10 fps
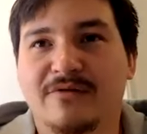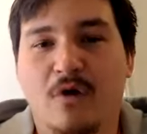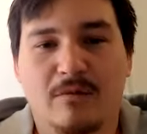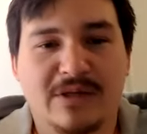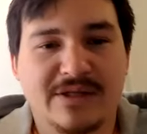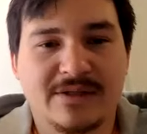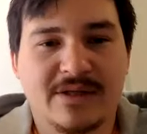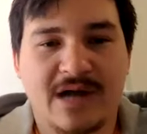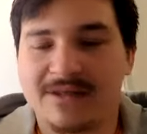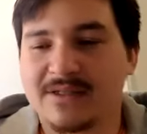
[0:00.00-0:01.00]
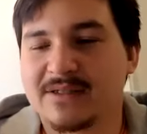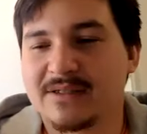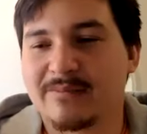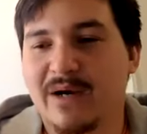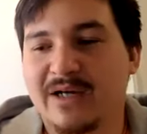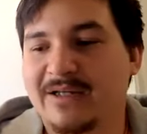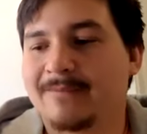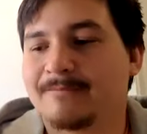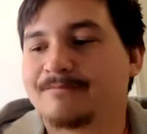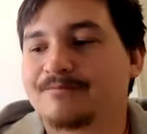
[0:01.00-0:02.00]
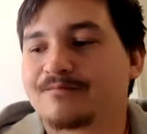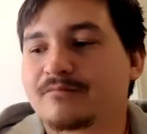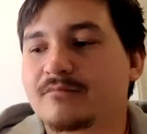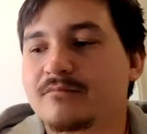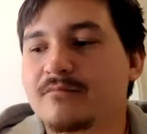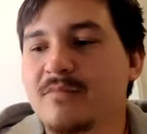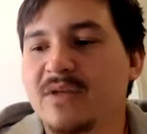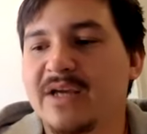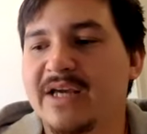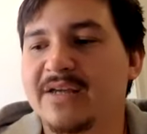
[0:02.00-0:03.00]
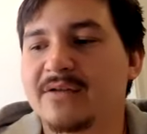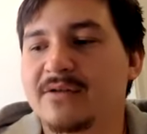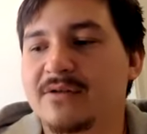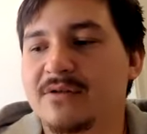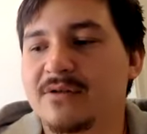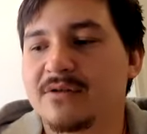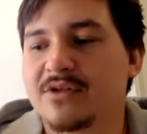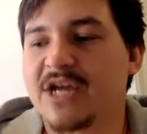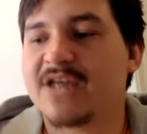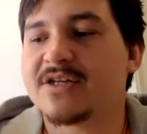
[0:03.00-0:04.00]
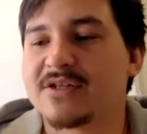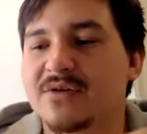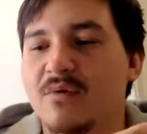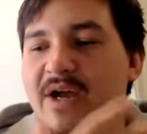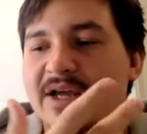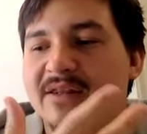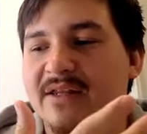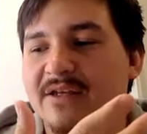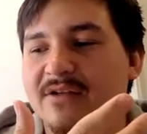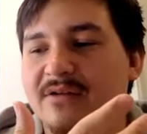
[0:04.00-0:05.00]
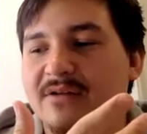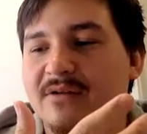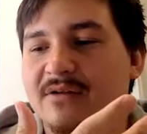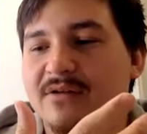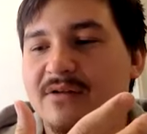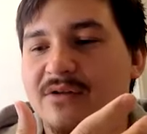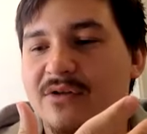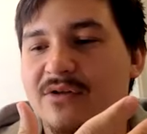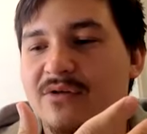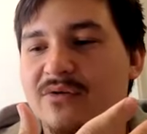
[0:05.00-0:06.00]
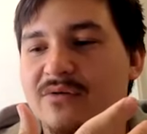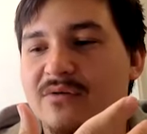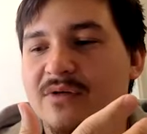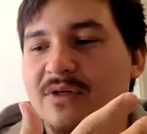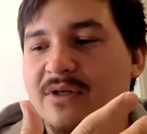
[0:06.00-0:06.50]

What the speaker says: formless consciousness body. It changes the way that you